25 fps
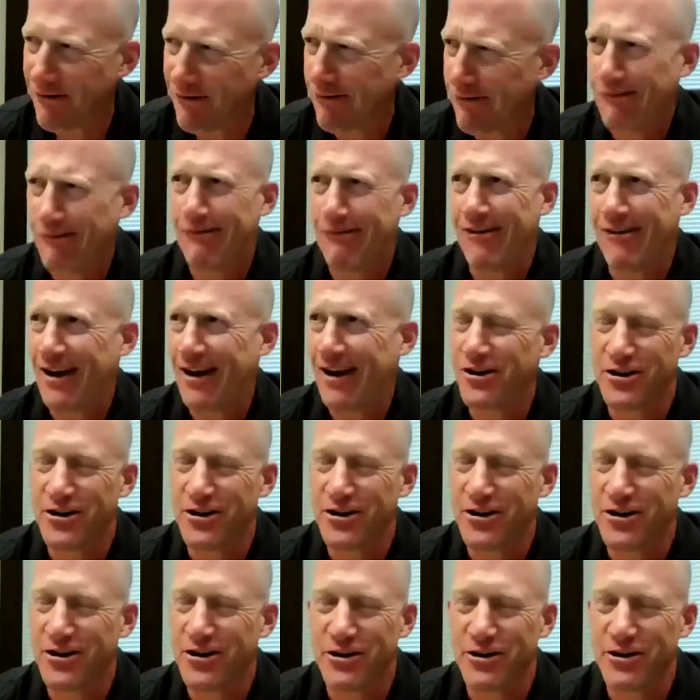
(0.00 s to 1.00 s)
don't even
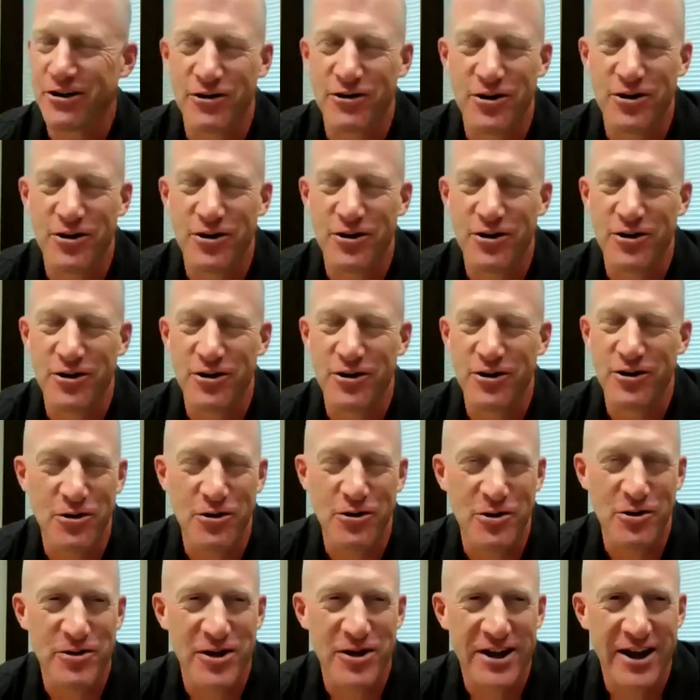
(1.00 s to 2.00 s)
know where to
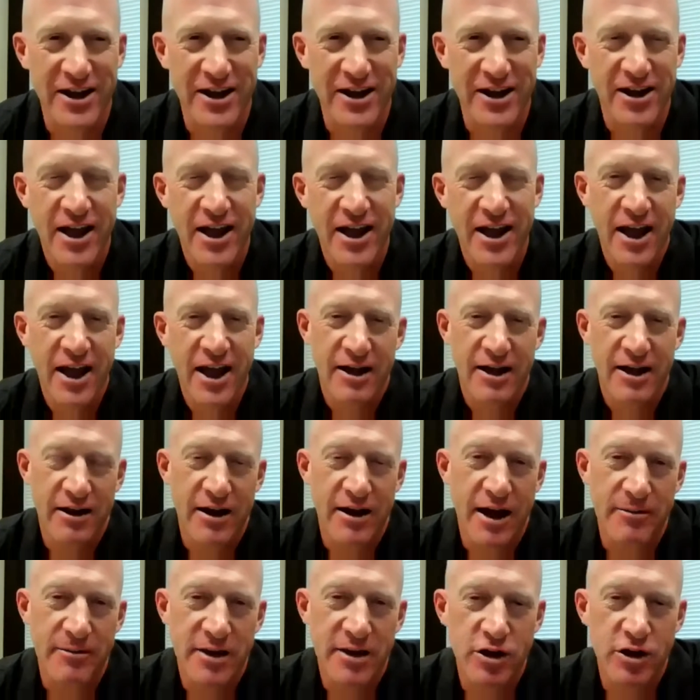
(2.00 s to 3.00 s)
begin. I
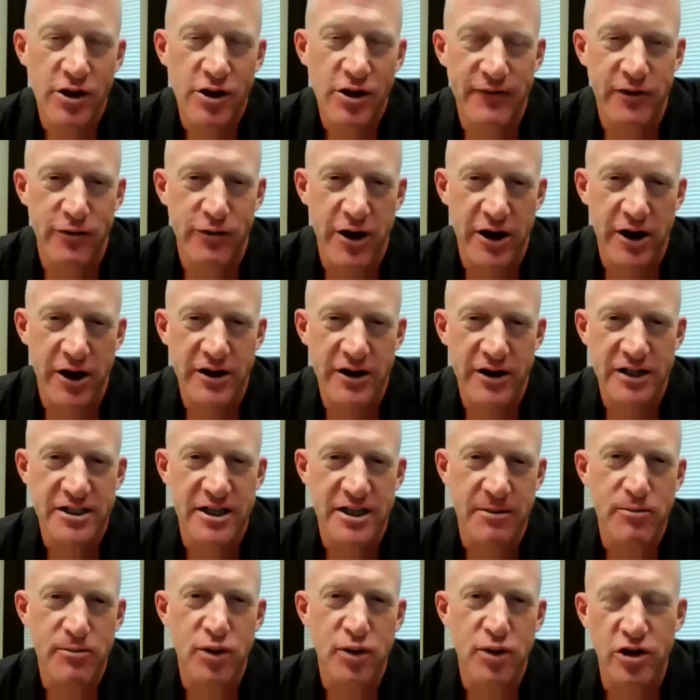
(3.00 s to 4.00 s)
mean, you have to recognize that
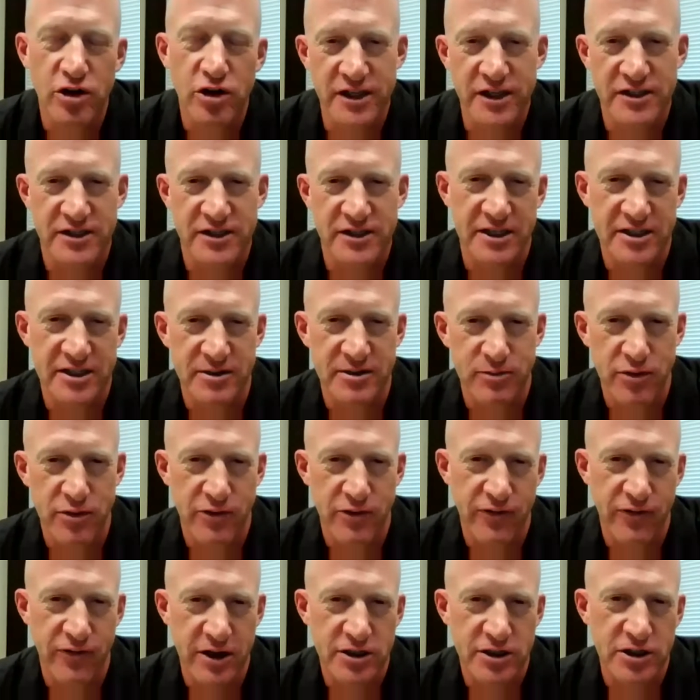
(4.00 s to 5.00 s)
policing as a
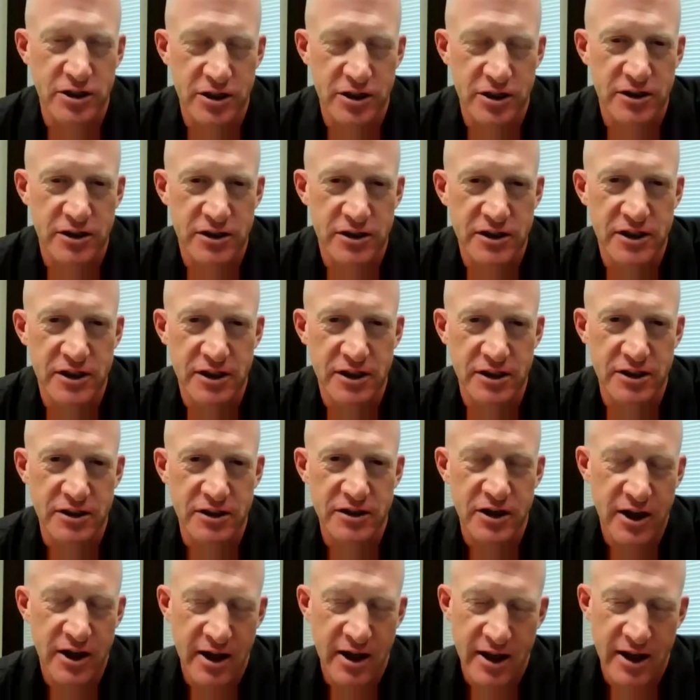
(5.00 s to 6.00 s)
profession is
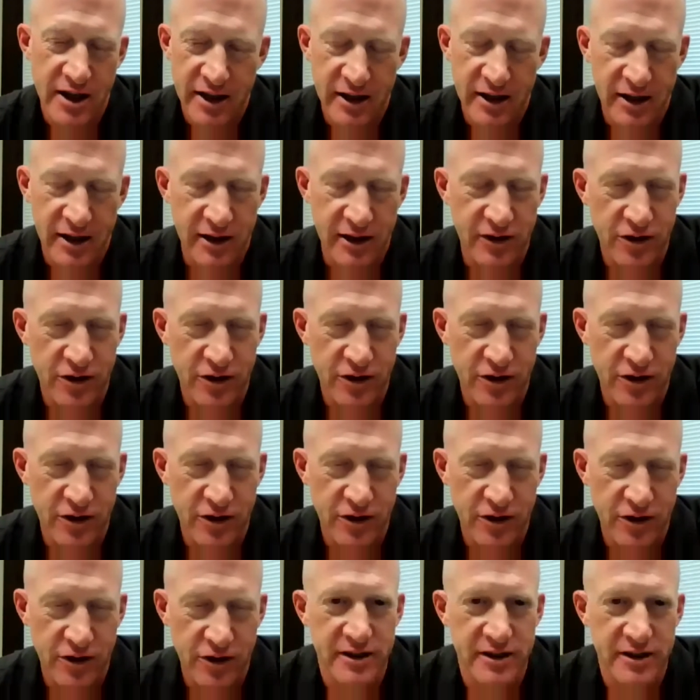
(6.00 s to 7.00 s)
in the United
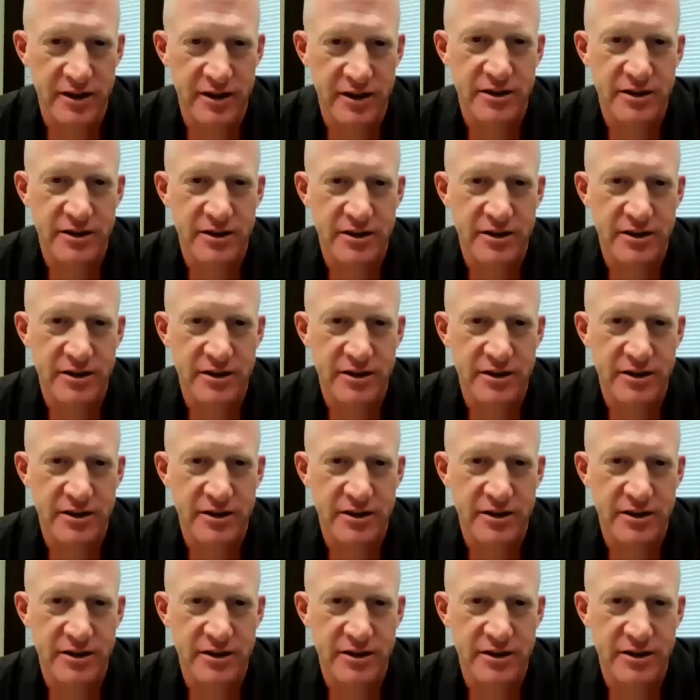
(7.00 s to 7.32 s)
States